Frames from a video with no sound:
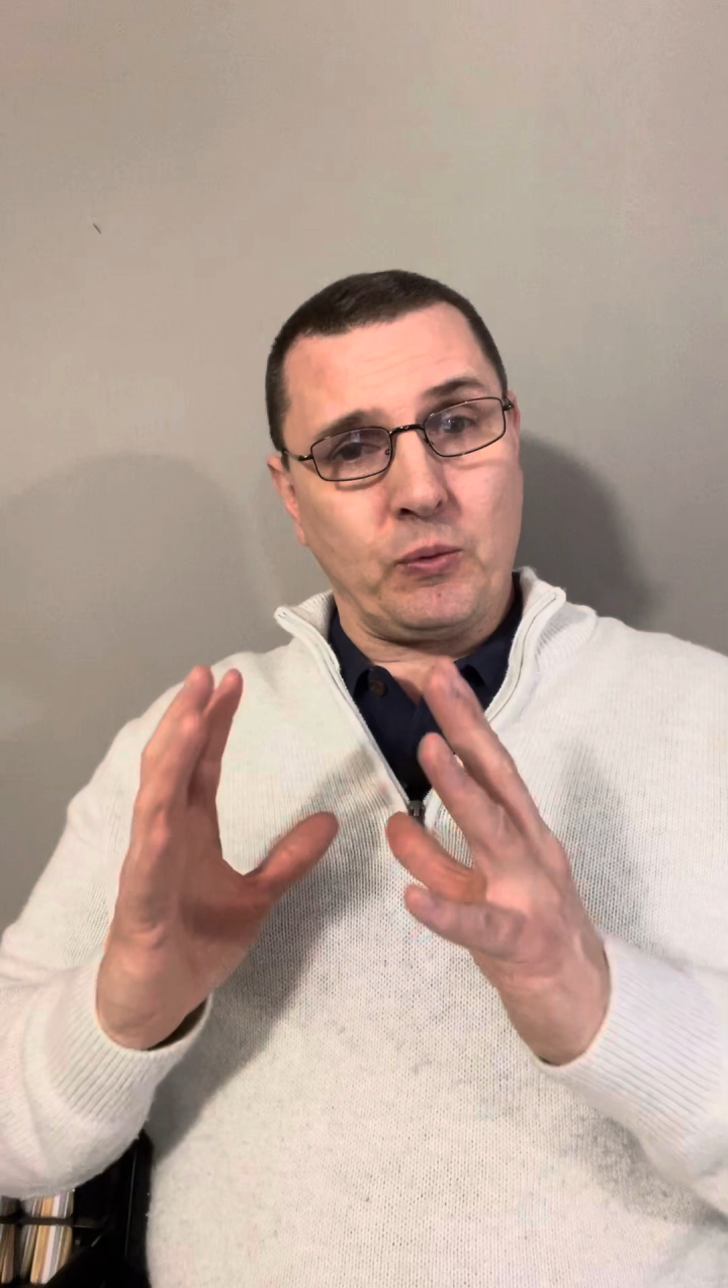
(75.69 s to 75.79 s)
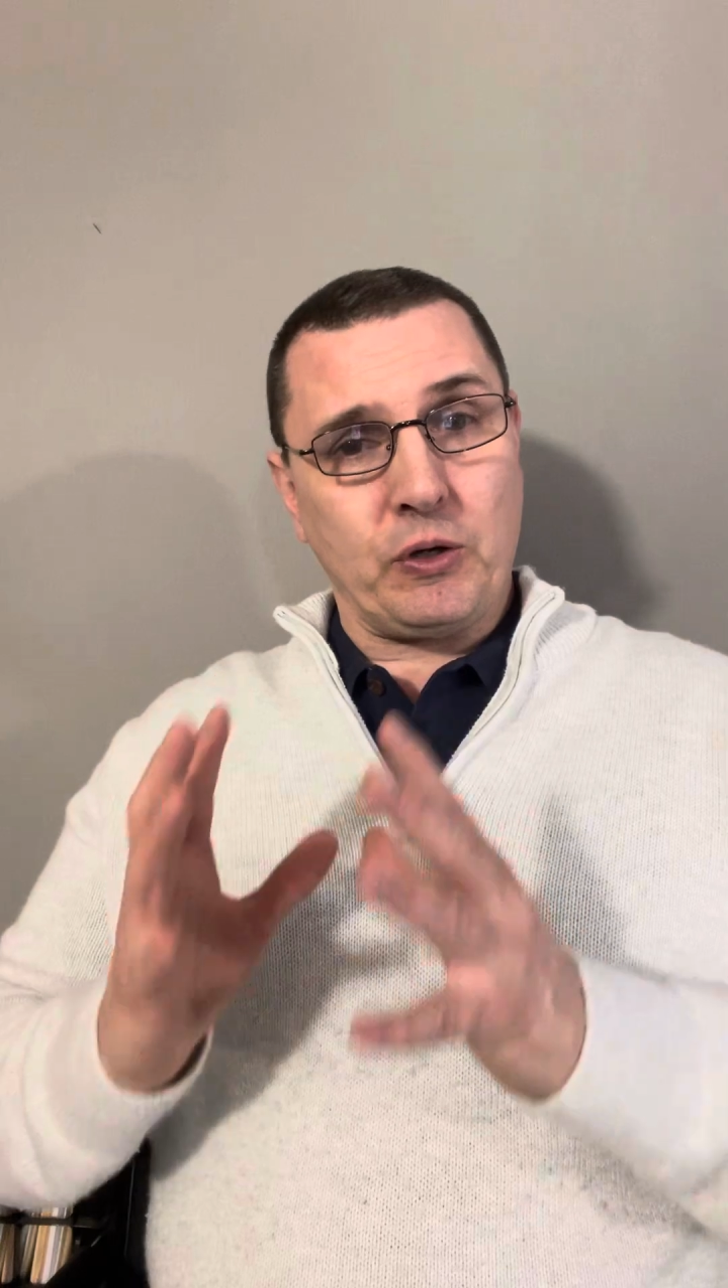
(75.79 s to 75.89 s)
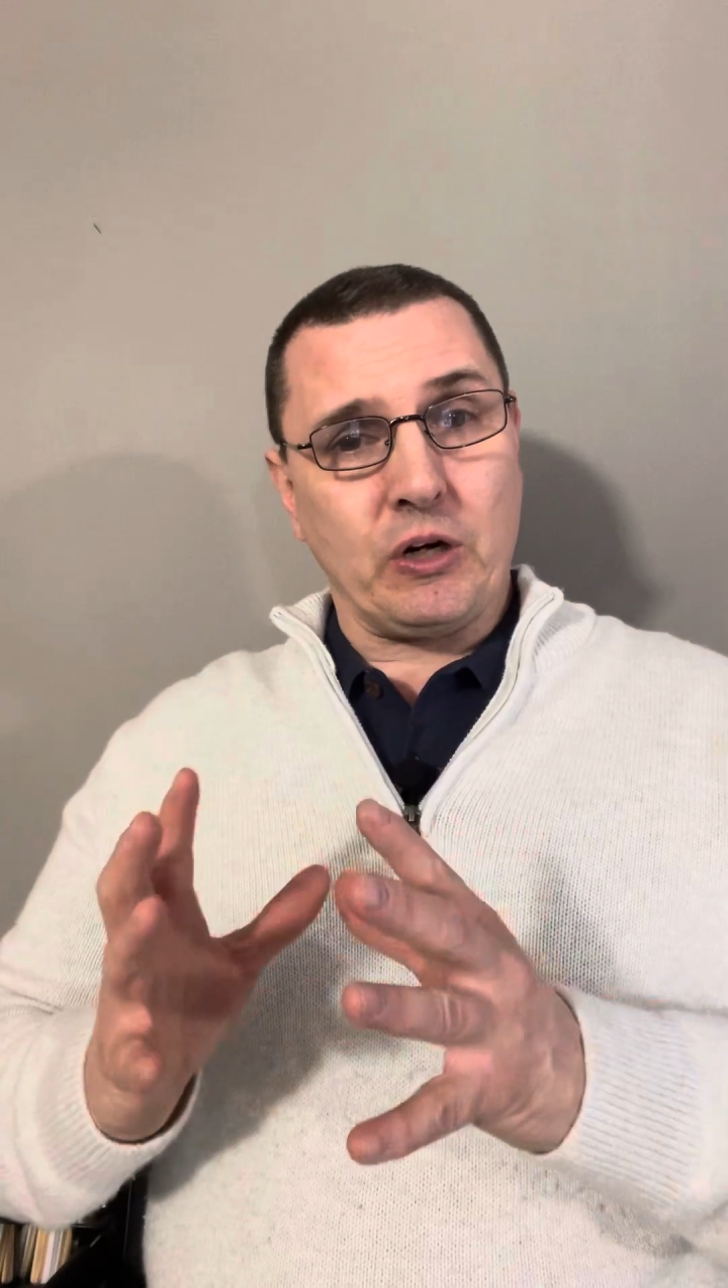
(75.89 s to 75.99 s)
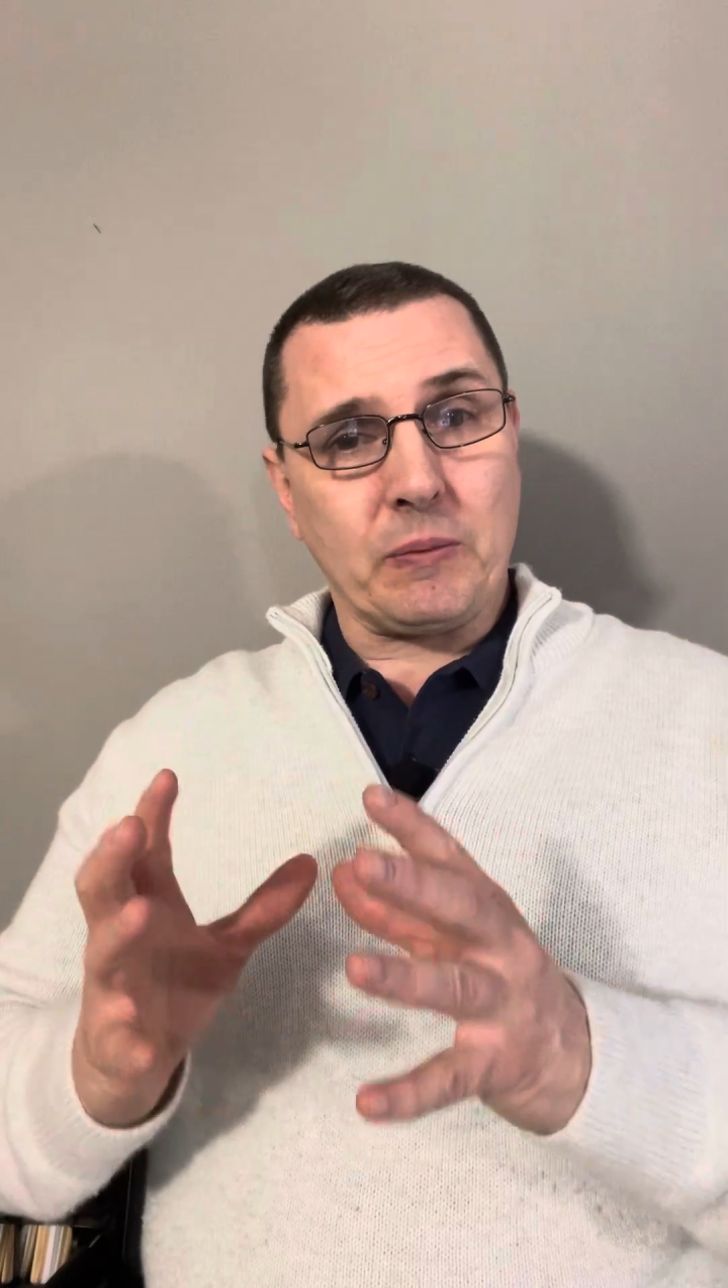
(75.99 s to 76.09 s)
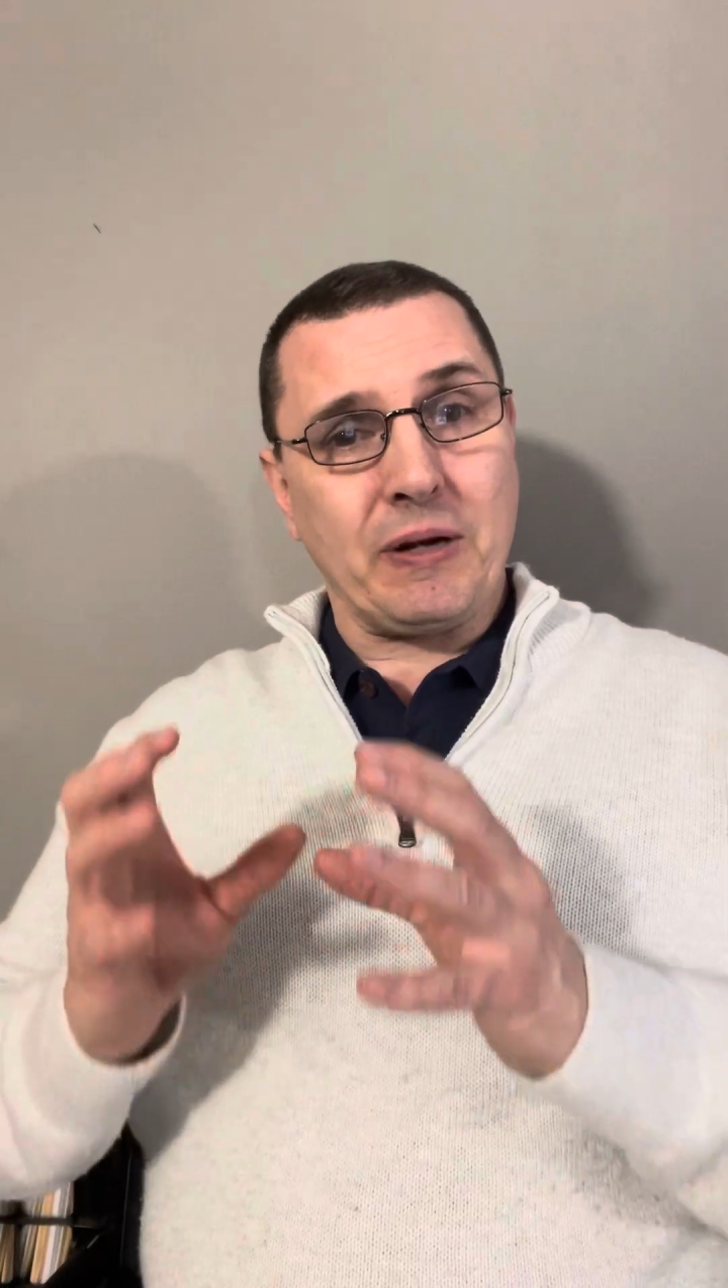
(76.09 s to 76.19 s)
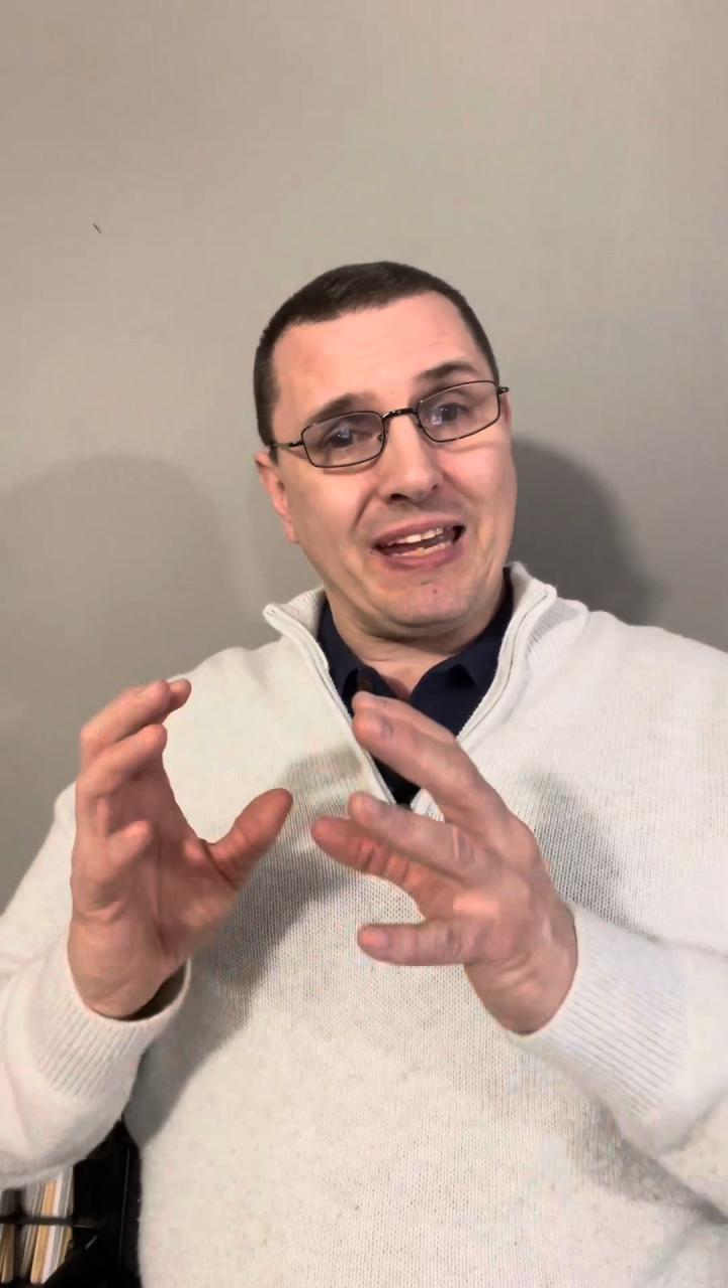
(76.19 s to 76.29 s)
we talked about